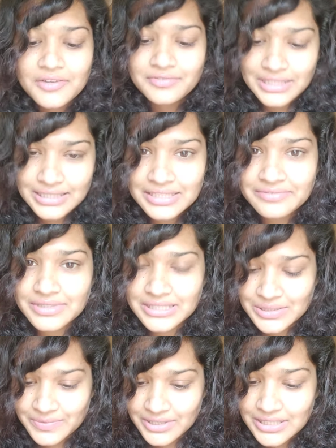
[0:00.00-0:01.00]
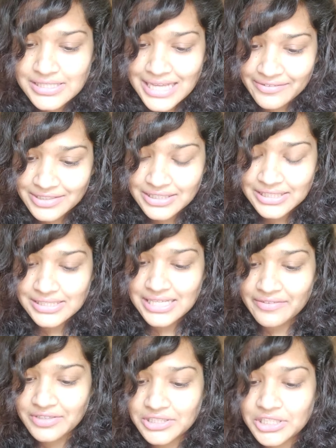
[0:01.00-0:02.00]
William Wordsworth,
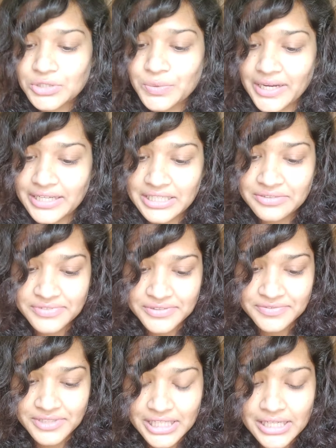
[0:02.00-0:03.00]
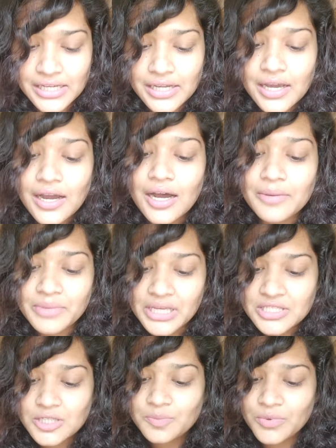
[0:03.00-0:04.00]
1770 to 1850, a
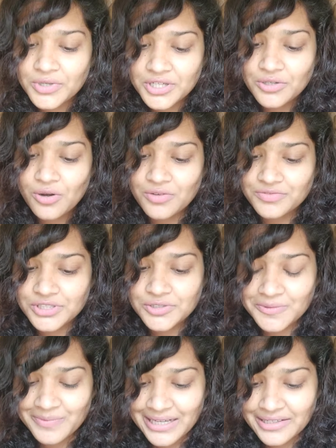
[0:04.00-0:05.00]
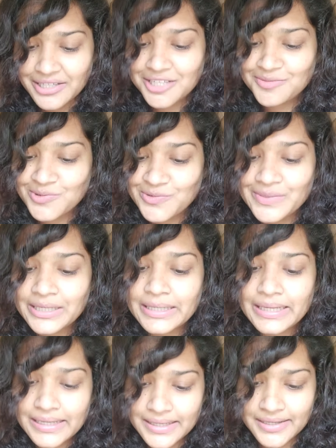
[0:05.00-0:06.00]
major poet of the Romantic movement
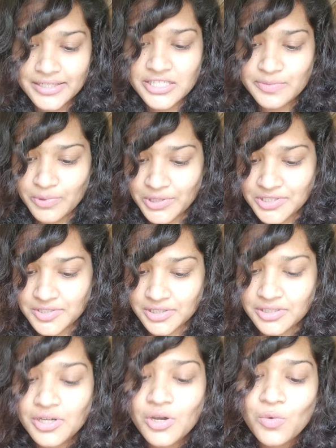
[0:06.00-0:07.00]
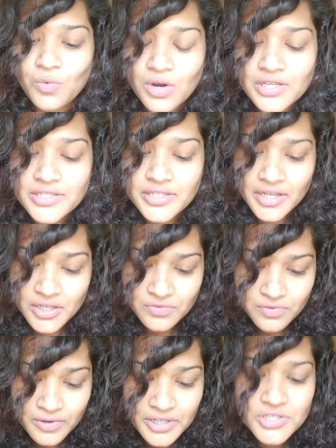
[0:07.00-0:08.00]
in English poetry, was an
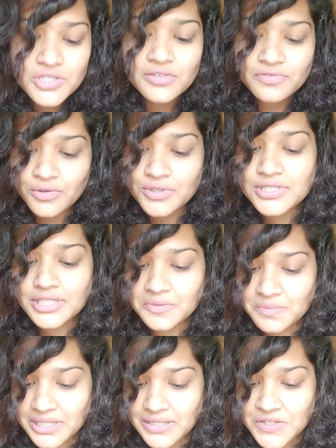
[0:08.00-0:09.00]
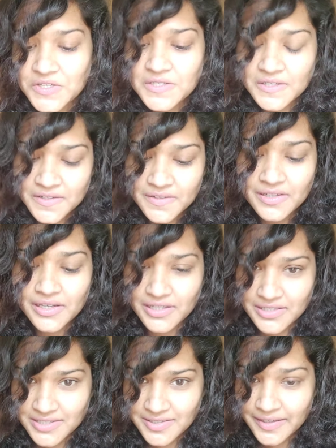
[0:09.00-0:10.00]
influential force in British literary
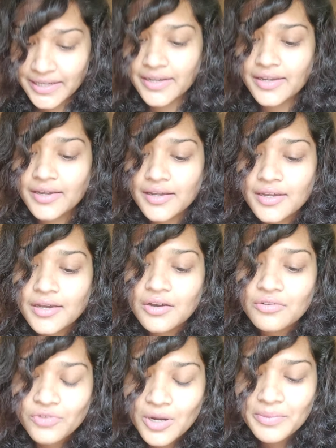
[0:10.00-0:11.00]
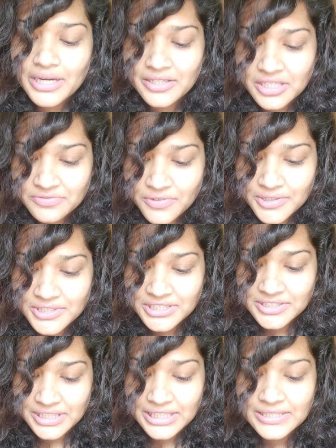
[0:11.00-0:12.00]
history from
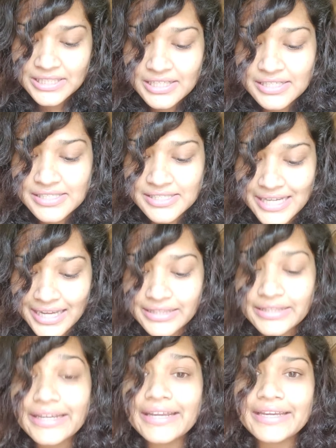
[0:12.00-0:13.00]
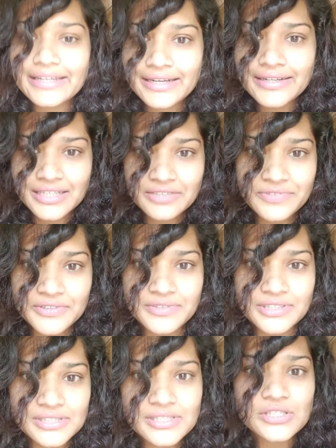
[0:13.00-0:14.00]
1843 till his death in
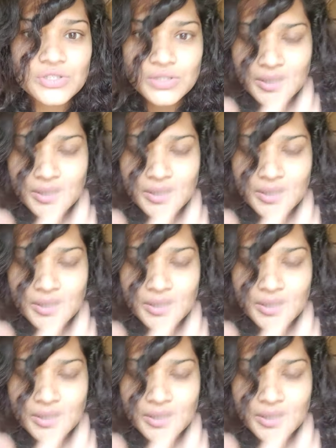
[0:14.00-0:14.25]
1850. This is